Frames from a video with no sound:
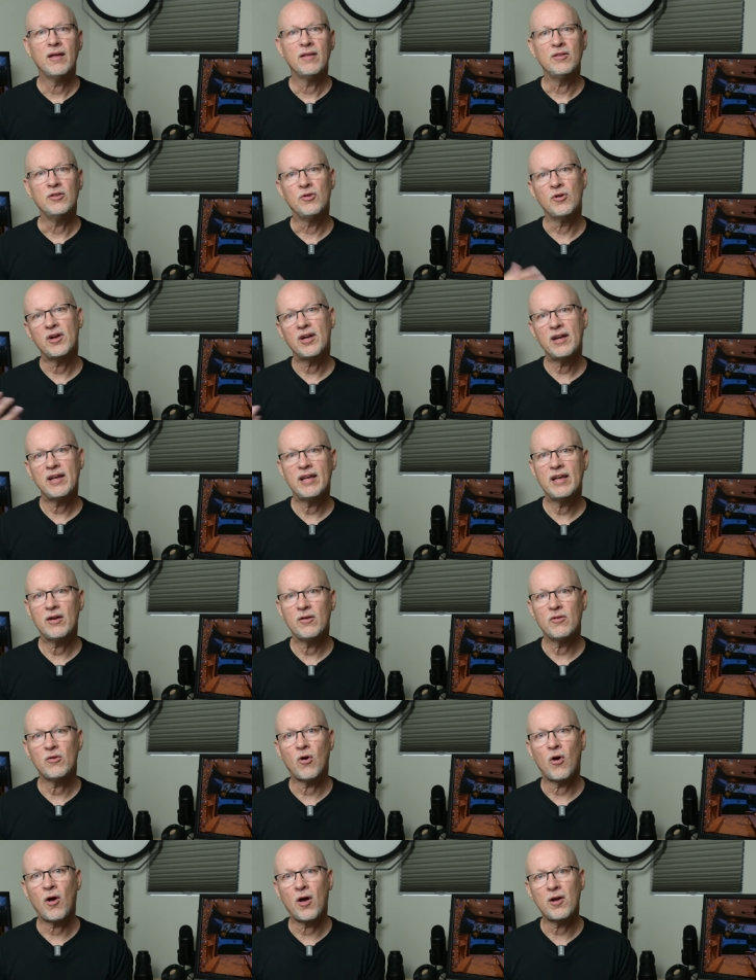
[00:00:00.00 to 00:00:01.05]
you're gonna
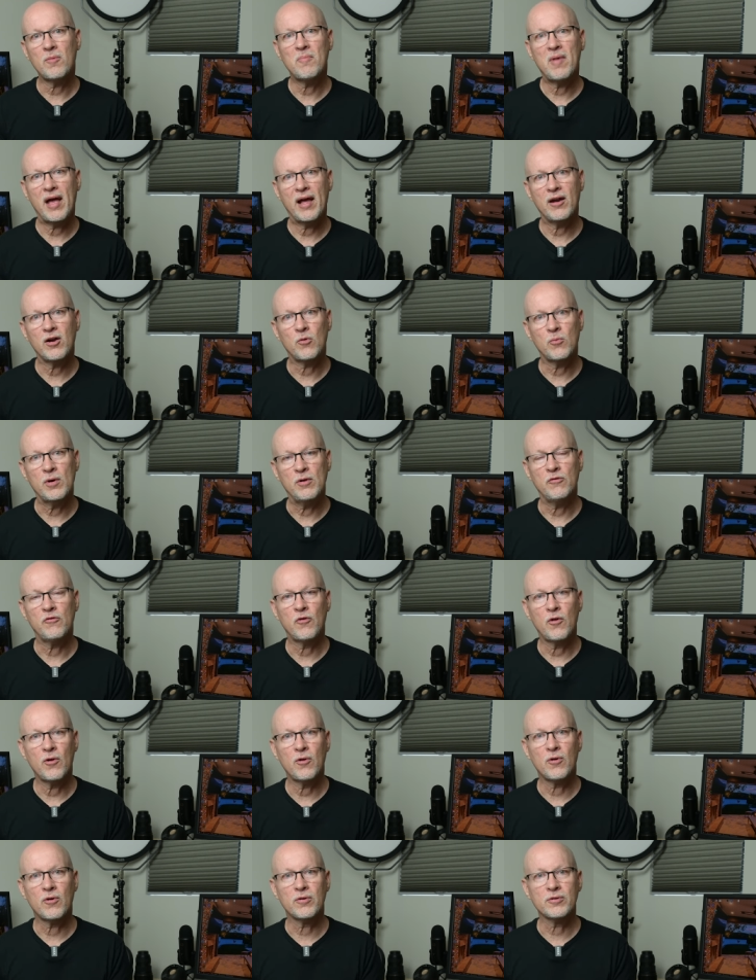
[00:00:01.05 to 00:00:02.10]
get automatic
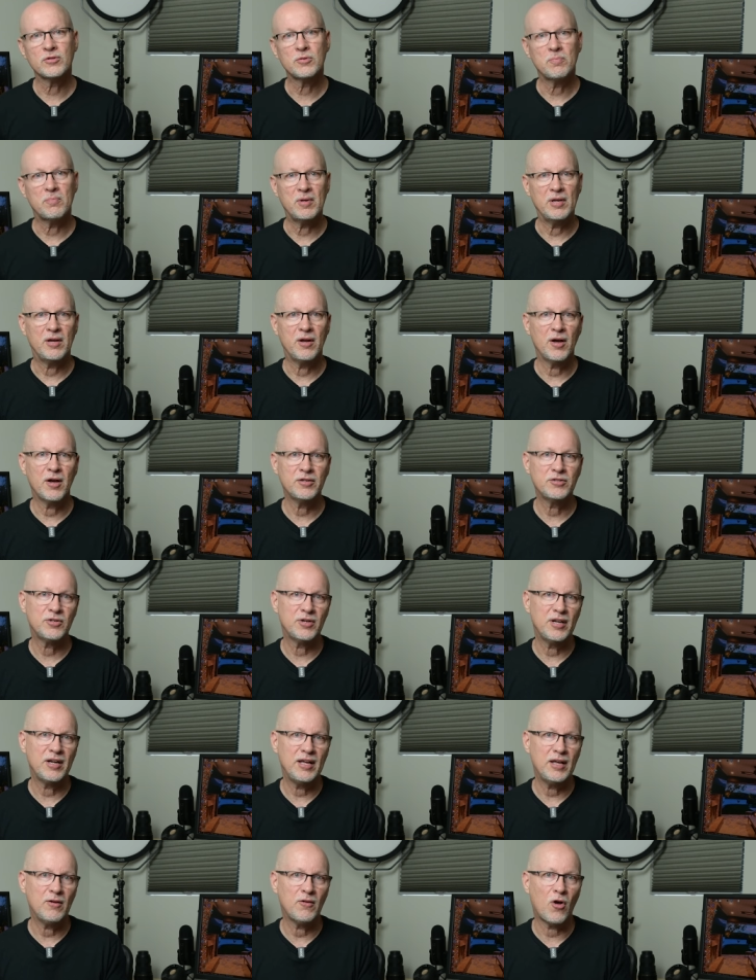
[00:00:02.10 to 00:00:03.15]
referrals because you're
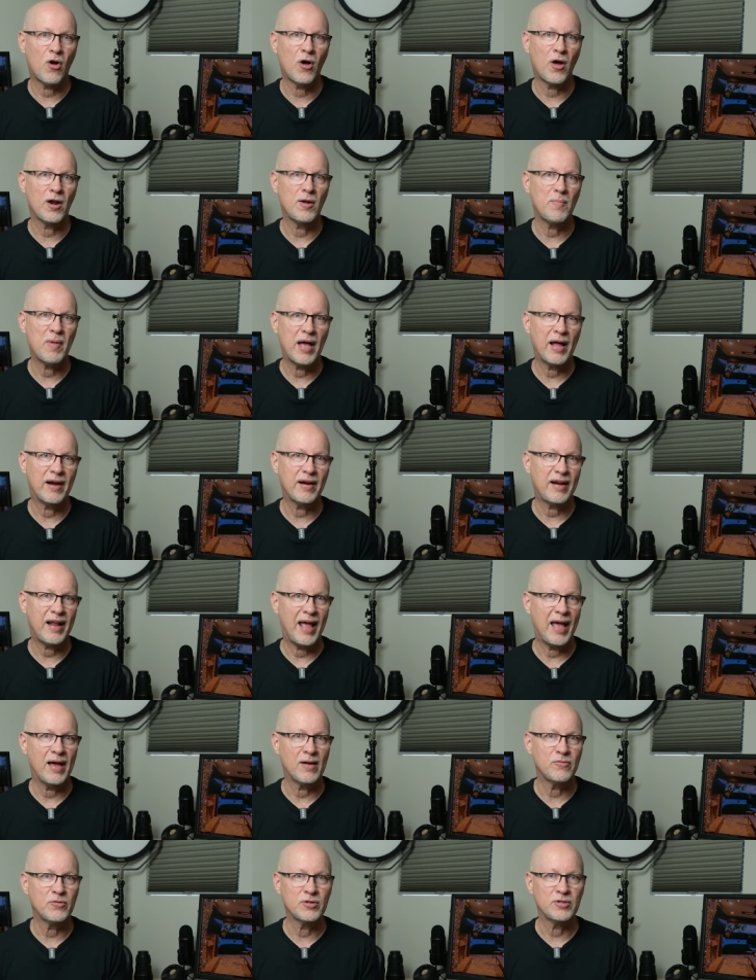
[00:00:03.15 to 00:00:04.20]
gonna get automatic
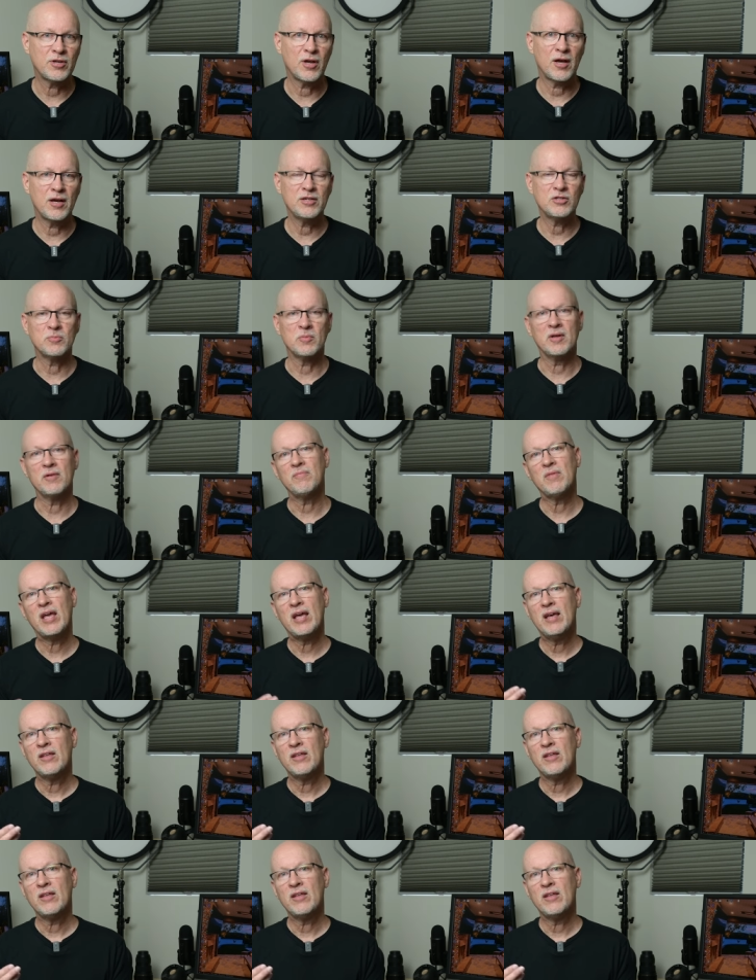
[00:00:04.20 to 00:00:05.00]
advertisement.